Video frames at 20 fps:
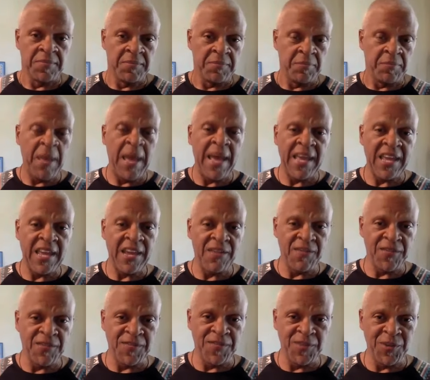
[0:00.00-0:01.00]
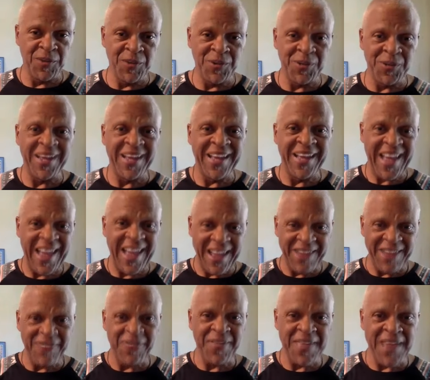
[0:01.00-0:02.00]
begging for food
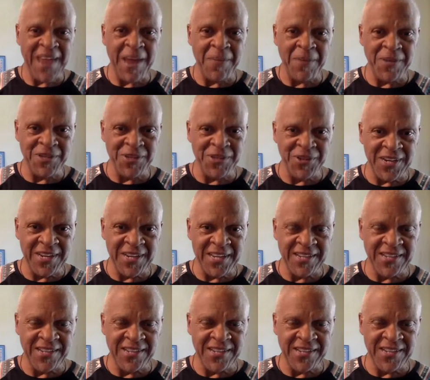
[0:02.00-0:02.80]
and for the opportunity